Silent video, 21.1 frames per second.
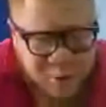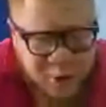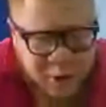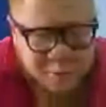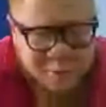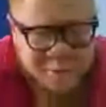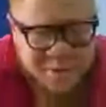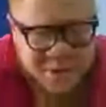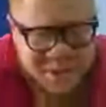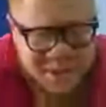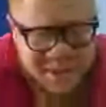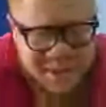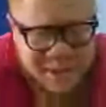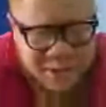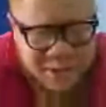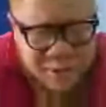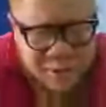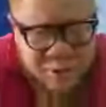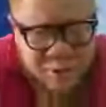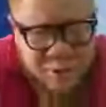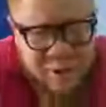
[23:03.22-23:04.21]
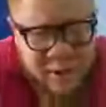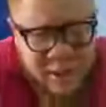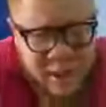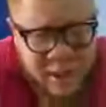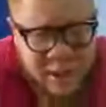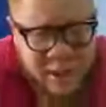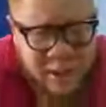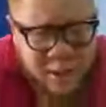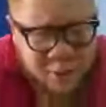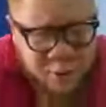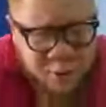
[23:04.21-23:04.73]
details on
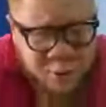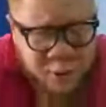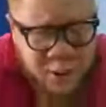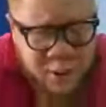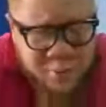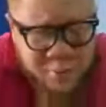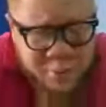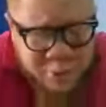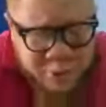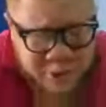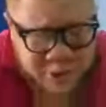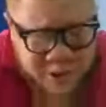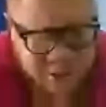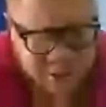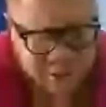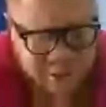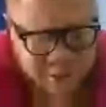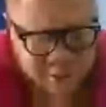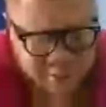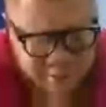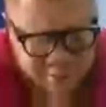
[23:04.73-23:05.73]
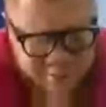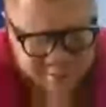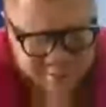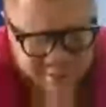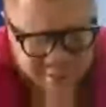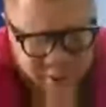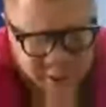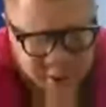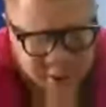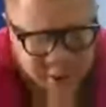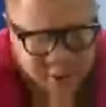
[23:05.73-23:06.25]
how you can proceed.
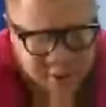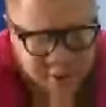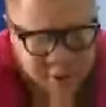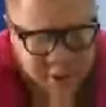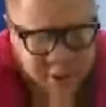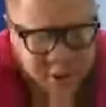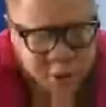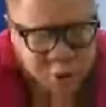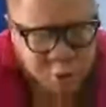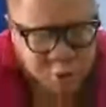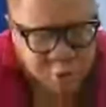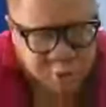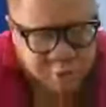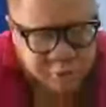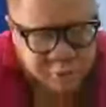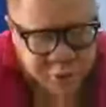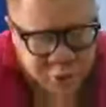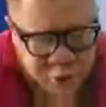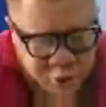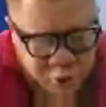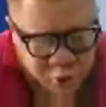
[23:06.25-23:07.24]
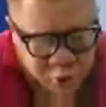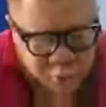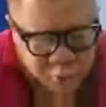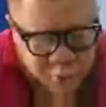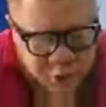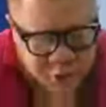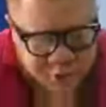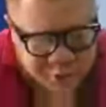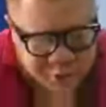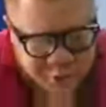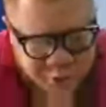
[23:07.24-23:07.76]
Thank you so much for